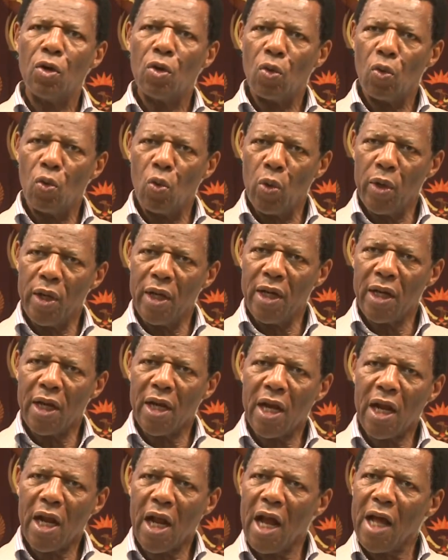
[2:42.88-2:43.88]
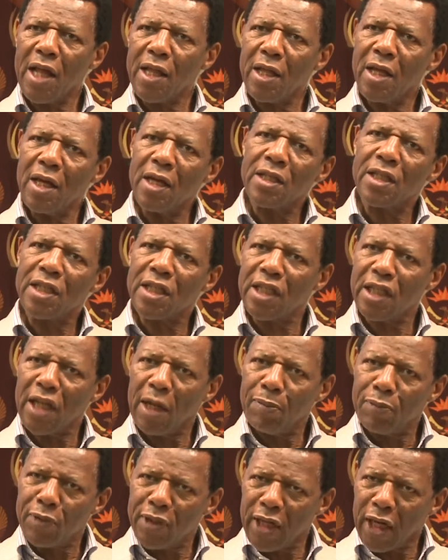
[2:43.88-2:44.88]
We gather
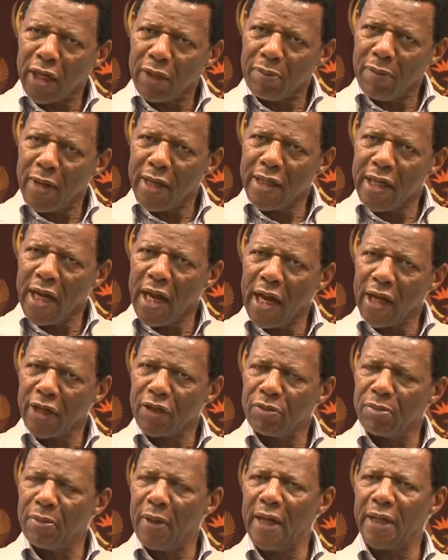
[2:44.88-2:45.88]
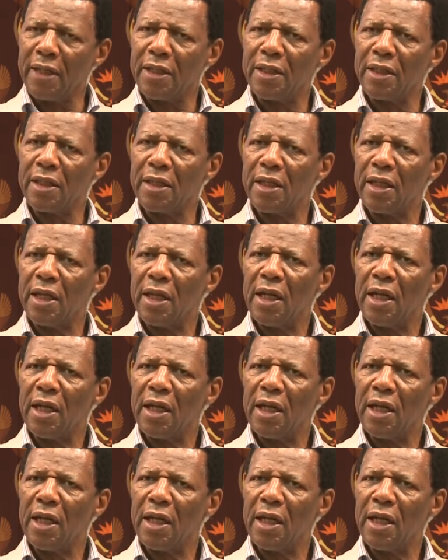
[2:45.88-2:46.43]
subject matter experts.